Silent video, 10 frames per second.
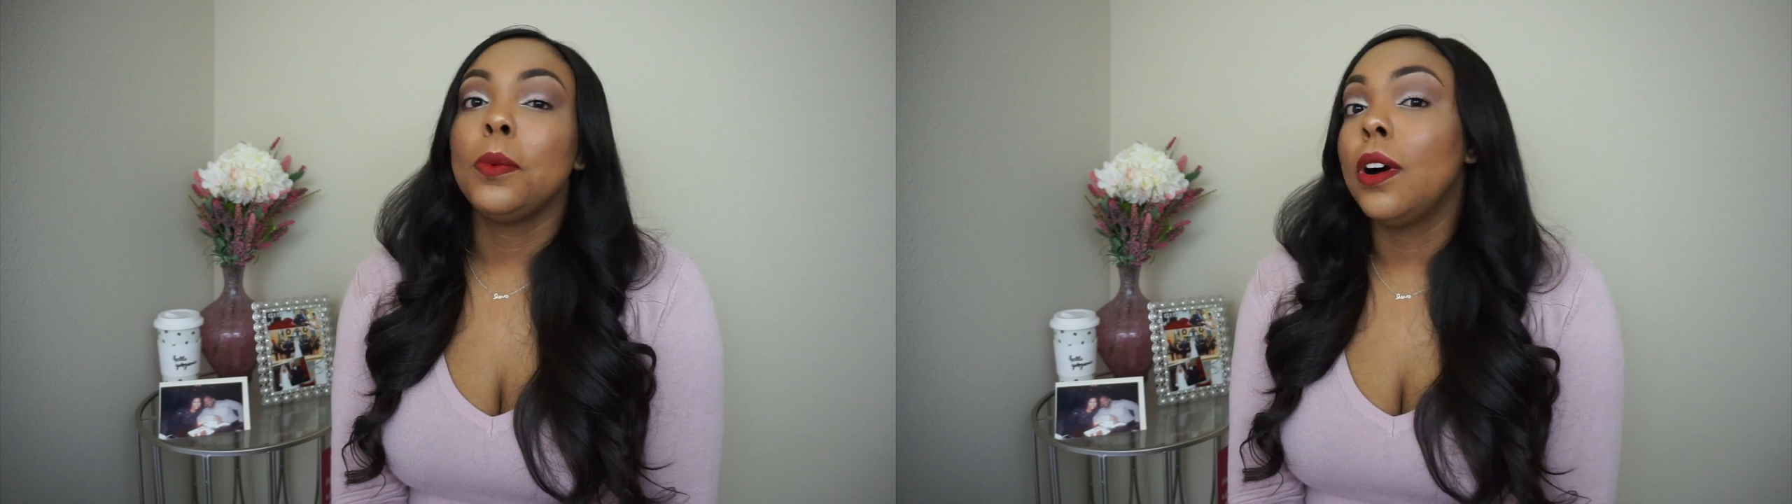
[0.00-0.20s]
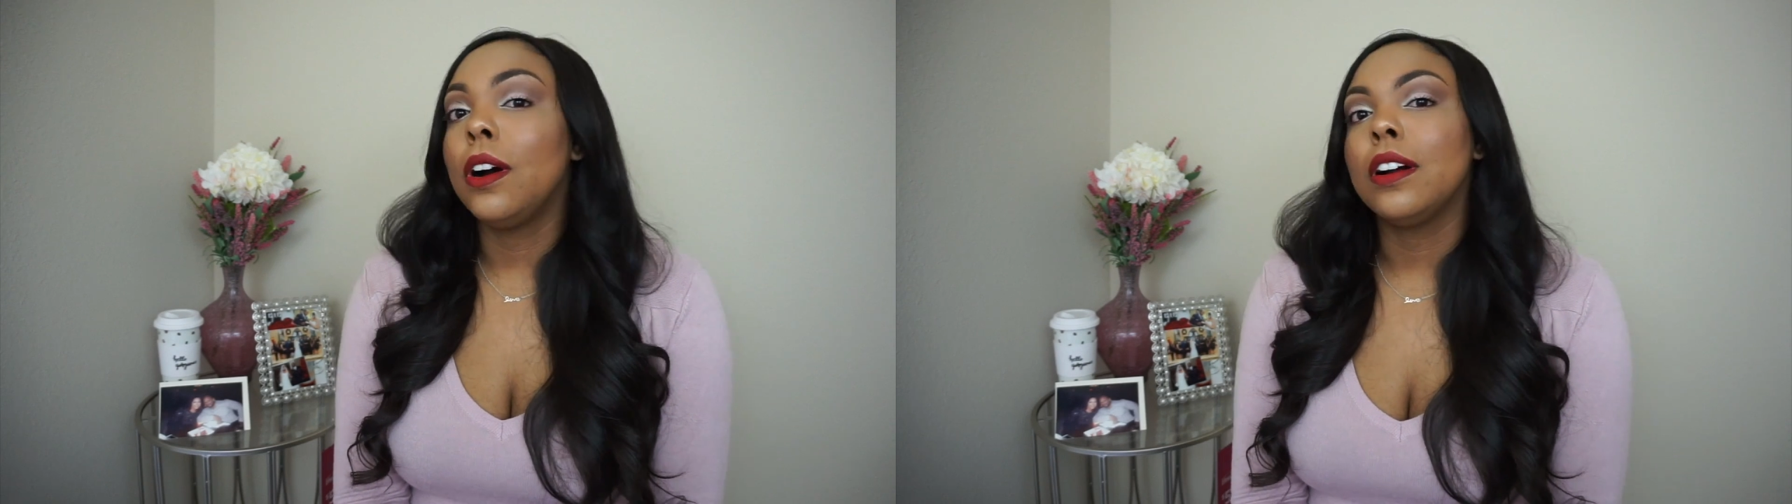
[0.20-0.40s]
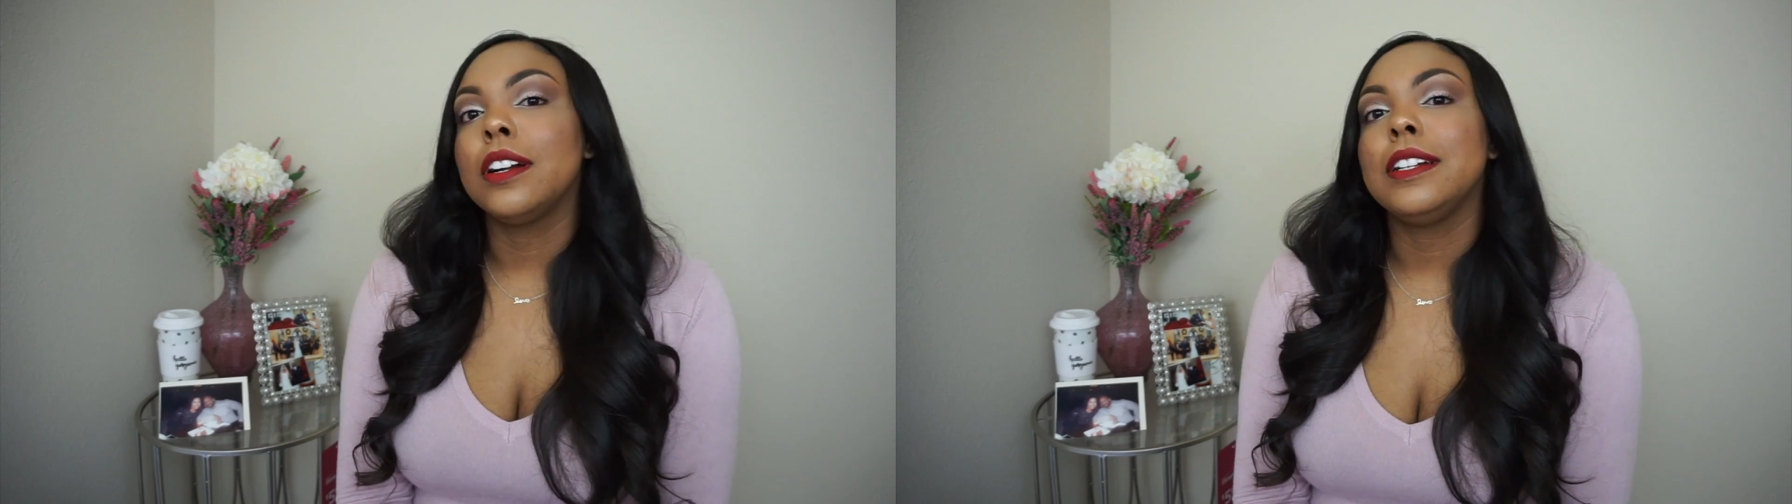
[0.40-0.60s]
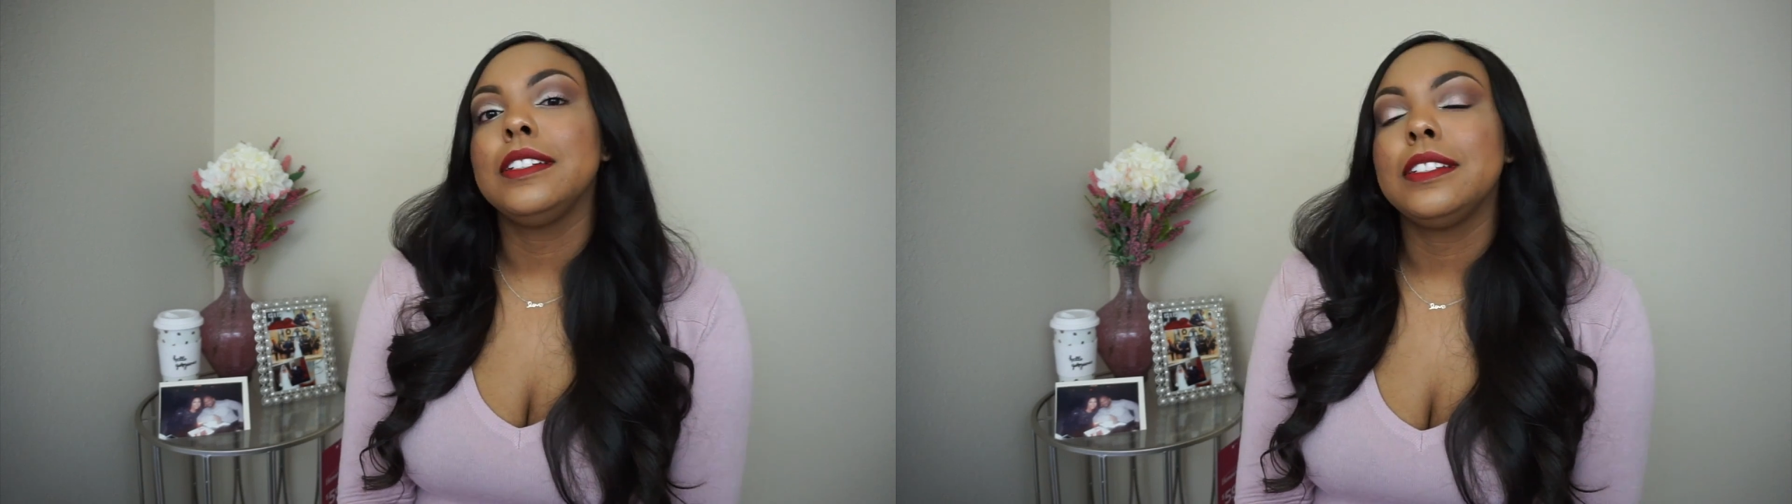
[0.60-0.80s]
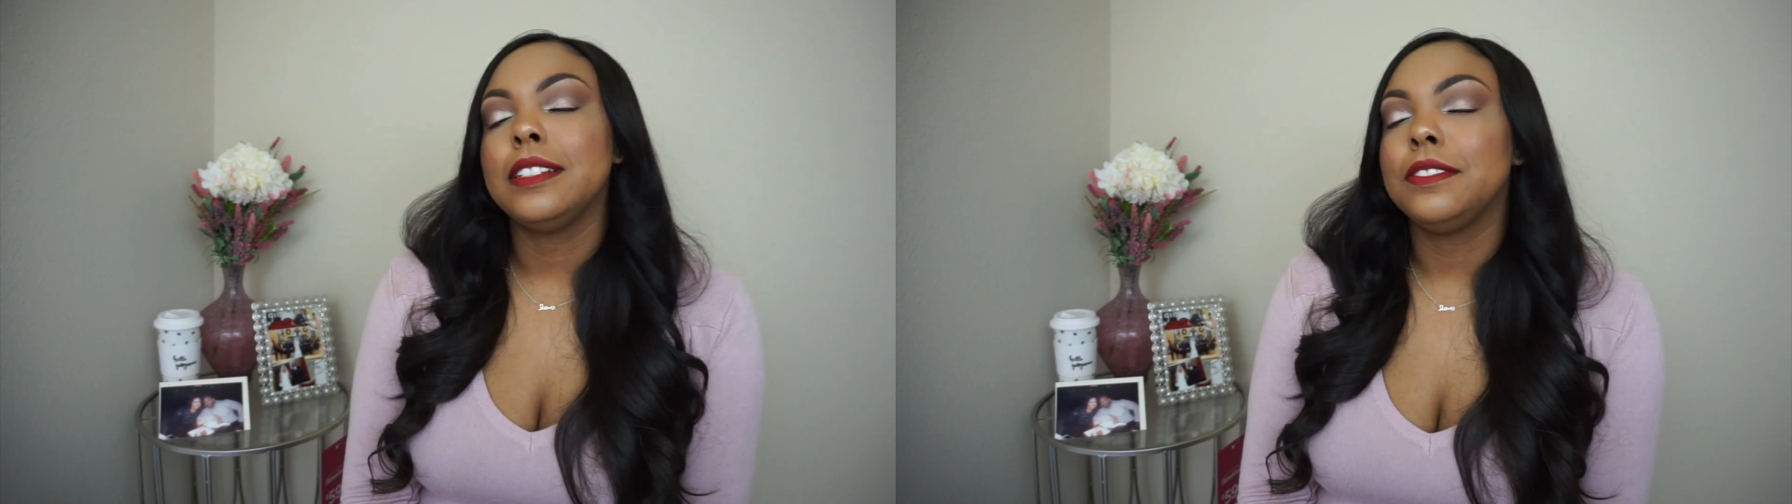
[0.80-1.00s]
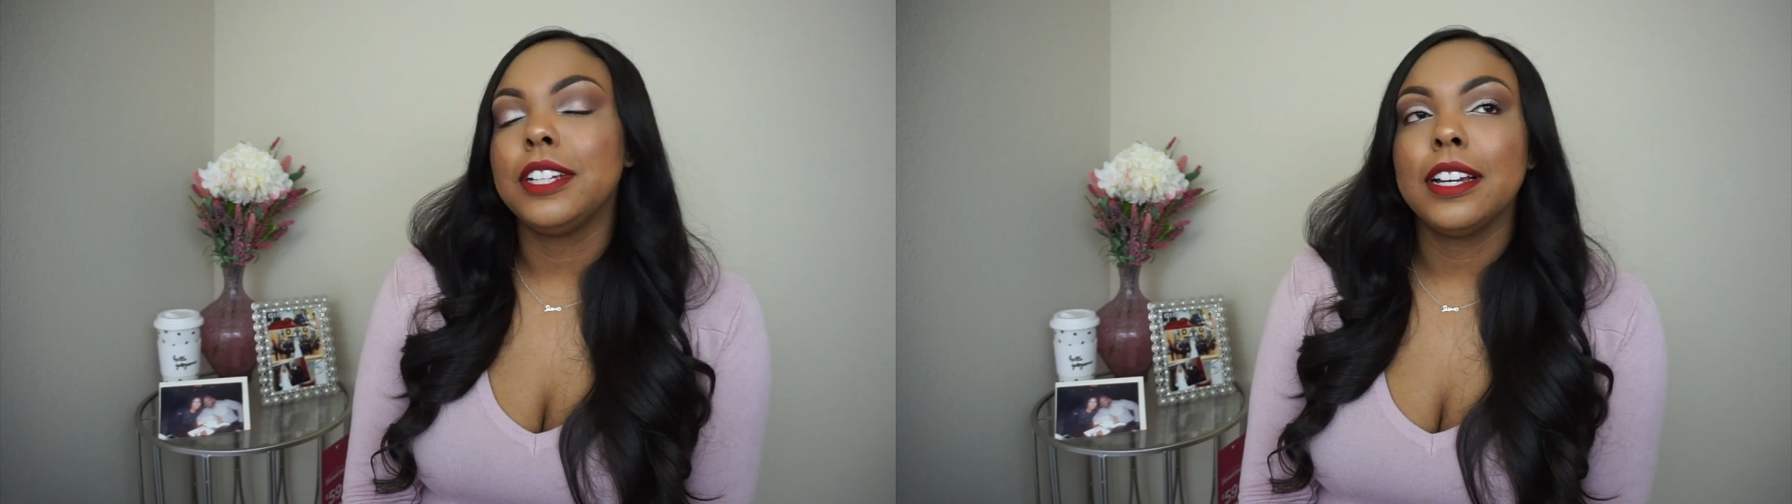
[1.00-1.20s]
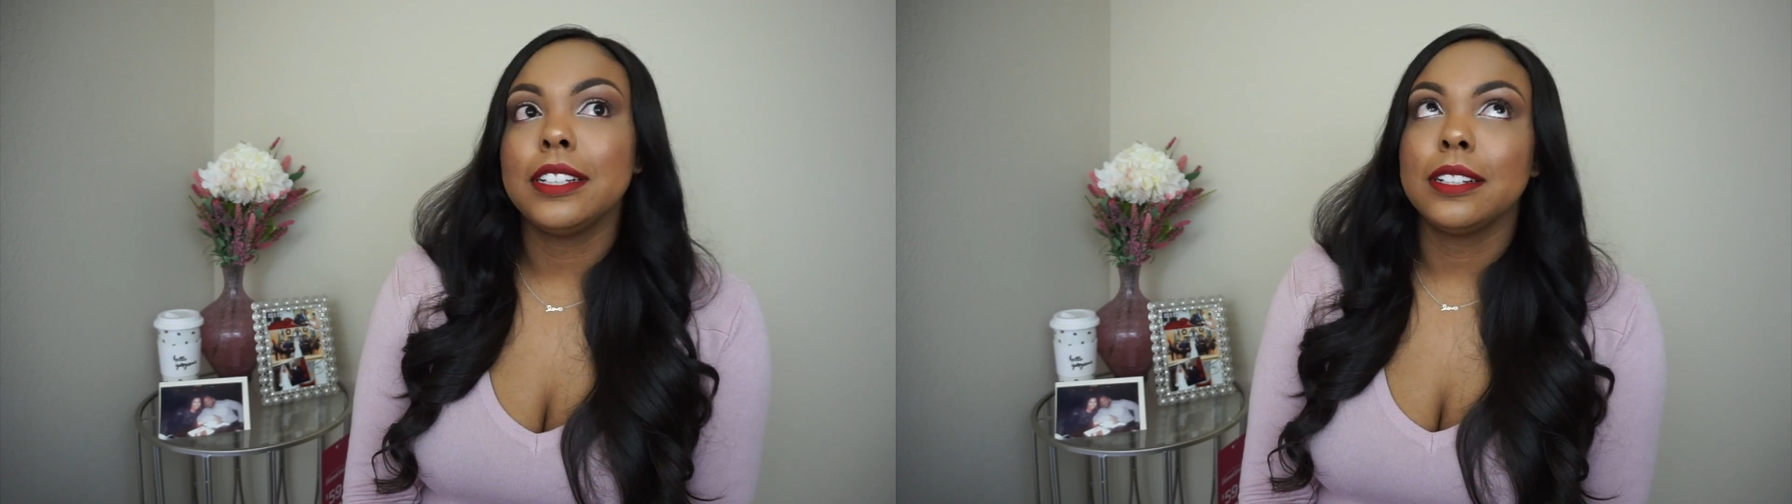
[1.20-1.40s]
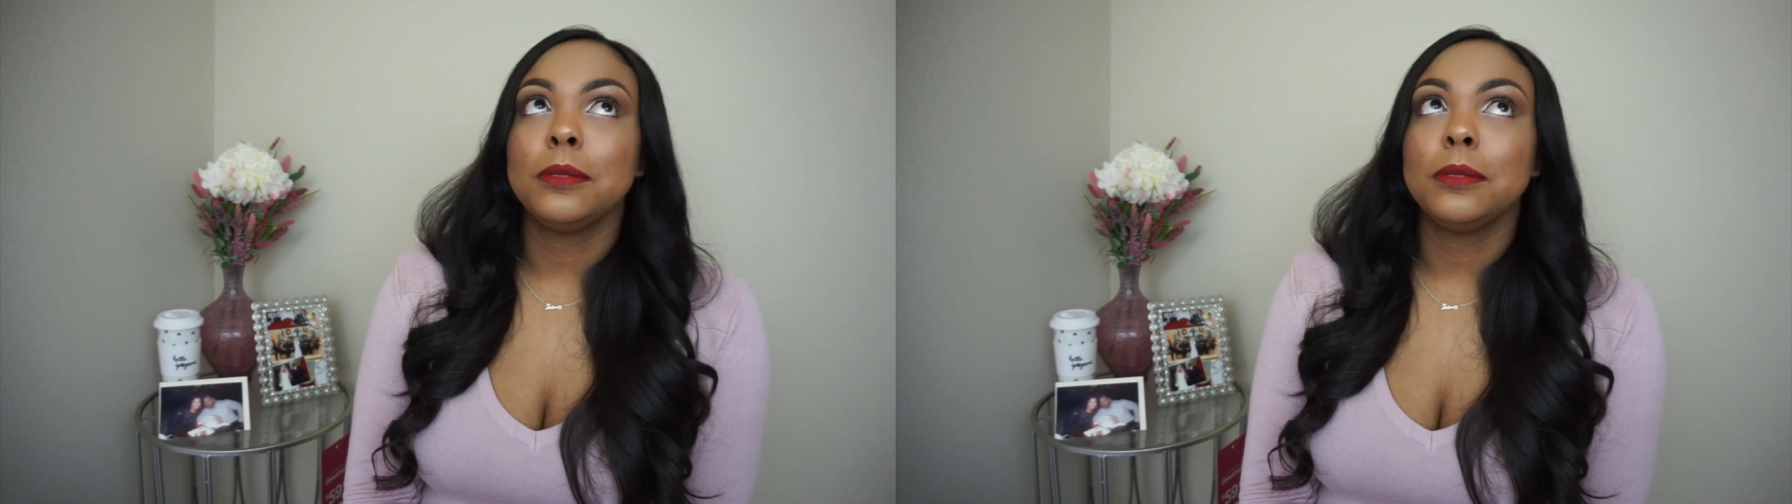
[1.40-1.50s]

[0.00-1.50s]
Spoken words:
Walgreens, CVS,